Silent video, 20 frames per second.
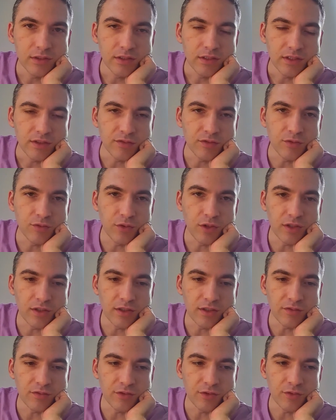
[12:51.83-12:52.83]
If
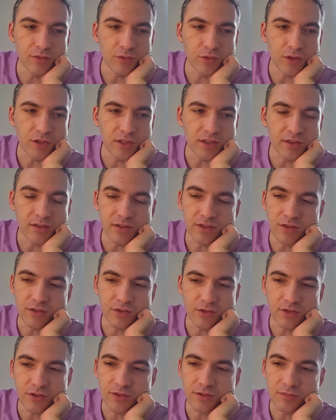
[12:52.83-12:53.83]
you're worried,
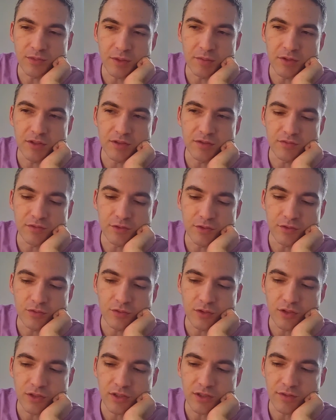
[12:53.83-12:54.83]
if you
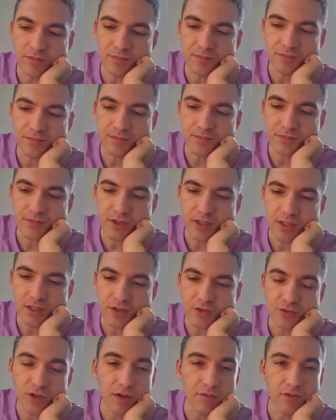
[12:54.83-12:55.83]
want
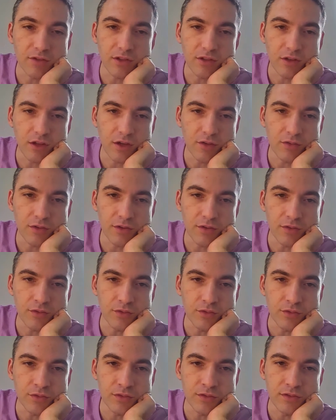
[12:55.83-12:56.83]
to travel a lot with your
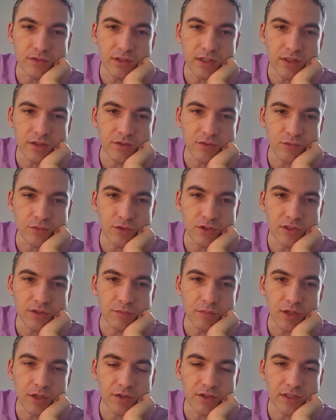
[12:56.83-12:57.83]
oud and you're worried
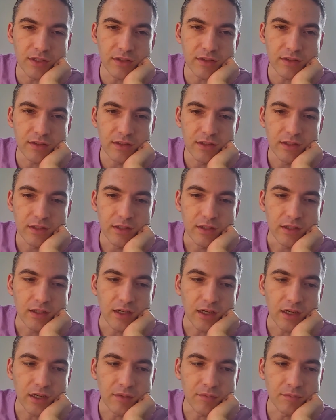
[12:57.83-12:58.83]
about it,
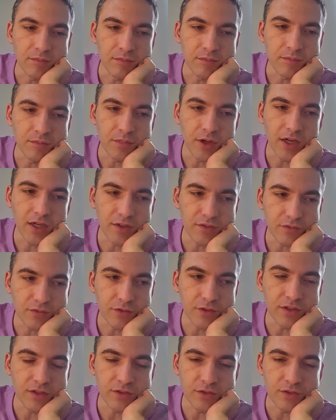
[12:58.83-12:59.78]
buy it for the